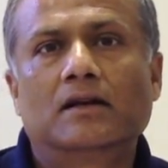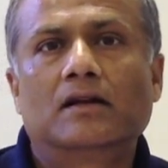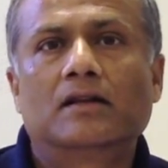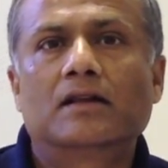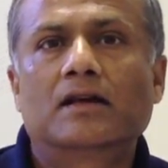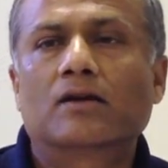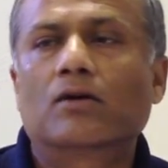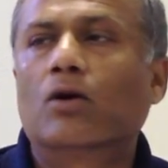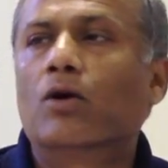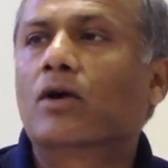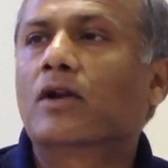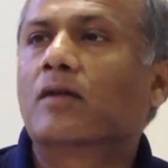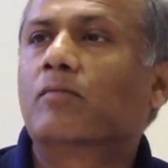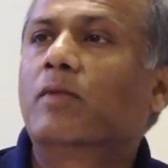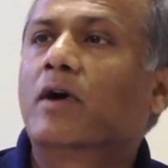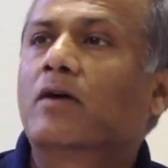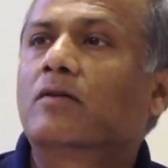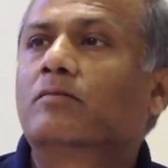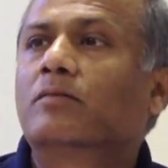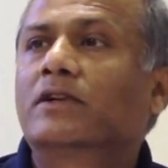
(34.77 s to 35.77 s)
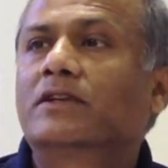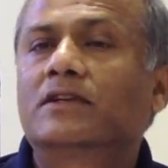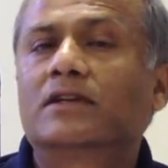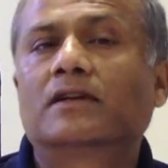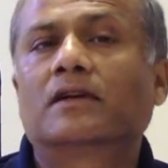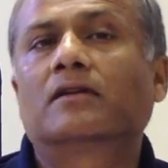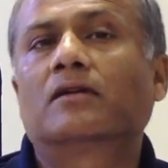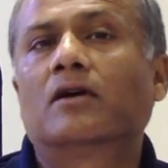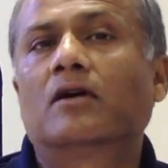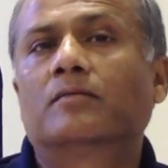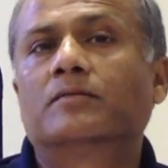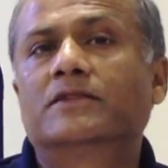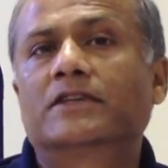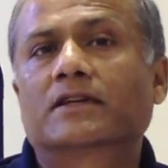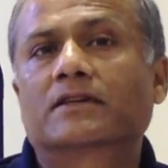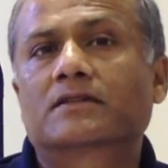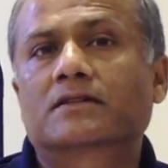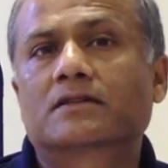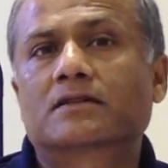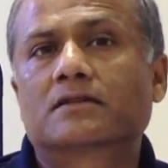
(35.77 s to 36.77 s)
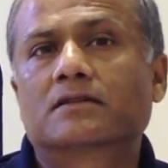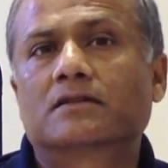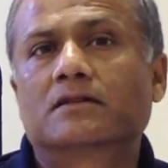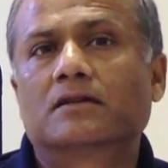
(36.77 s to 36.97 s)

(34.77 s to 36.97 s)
They're all about material objects.